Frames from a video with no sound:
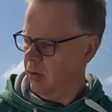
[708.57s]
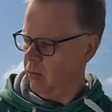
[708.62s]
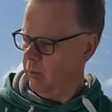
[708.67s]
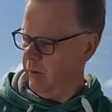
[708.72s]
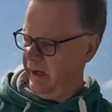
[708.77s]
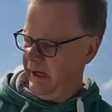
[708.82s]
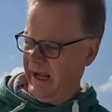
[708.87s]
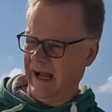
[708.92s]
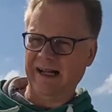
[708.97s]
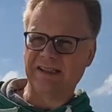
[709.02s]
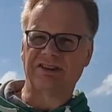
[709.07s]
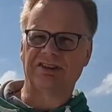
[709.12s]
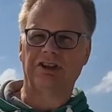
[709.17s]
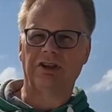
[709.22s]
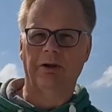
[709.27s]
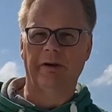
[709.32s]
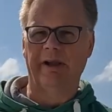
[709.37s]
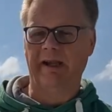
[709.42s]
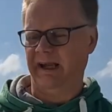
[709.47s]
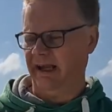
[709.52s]
We had to
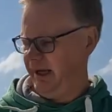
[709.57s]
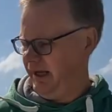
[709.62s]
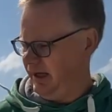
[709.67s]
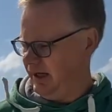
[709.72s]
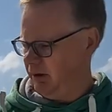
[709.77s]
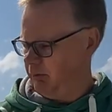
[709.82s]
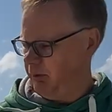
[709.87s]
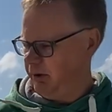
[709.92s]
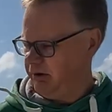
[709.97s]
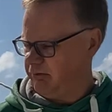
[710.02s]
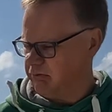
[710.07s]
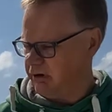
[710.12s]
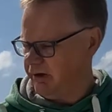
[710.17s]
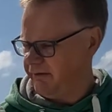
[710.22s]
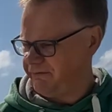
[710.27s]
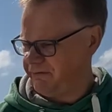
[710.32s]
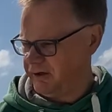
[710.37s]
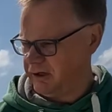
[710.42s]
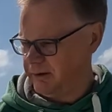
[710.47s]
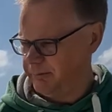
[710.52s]
do it here. We
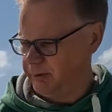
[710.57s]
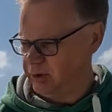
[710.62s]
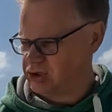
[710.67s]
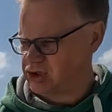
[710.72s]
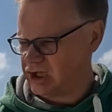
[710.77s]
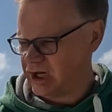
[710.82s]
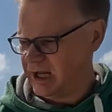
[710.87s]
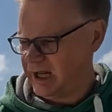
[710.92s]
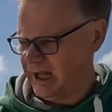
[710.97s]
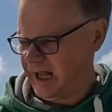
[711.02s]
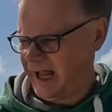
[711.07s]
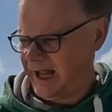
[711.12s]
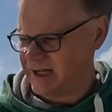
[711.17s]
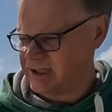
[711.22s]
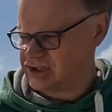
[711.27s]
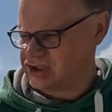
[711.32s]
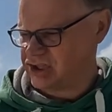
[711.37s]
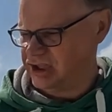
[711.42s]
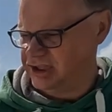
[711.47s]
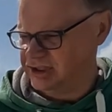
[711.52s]
refurbished our
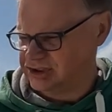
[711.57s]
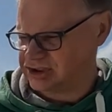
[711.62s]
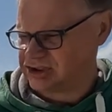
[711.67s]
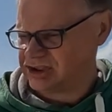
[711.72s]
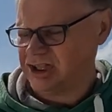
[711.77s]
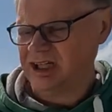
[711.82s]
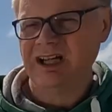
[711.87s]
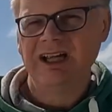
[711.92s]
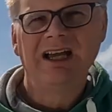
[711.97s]
hatches,